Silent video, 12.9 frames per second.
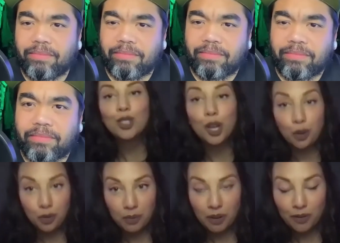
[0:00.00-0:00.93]
killed
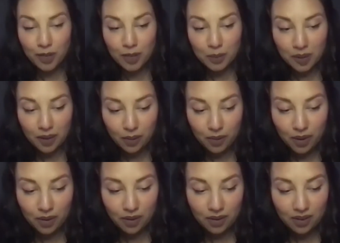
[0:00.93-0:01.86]
two in my first
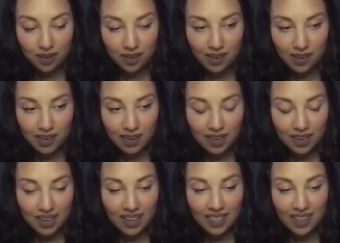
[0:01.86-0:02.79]
playthrough,
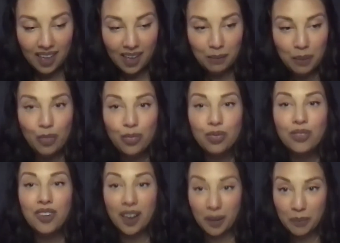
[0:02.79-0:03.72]
and then my
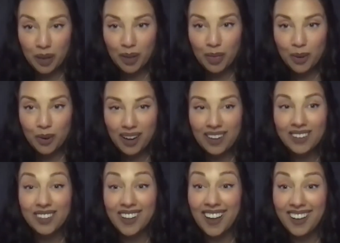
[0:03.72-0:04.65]
second playthrough, I
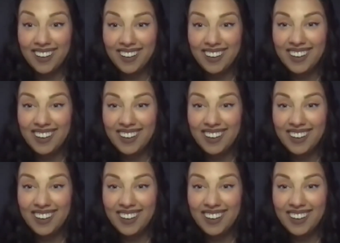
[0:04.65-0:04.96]
killed none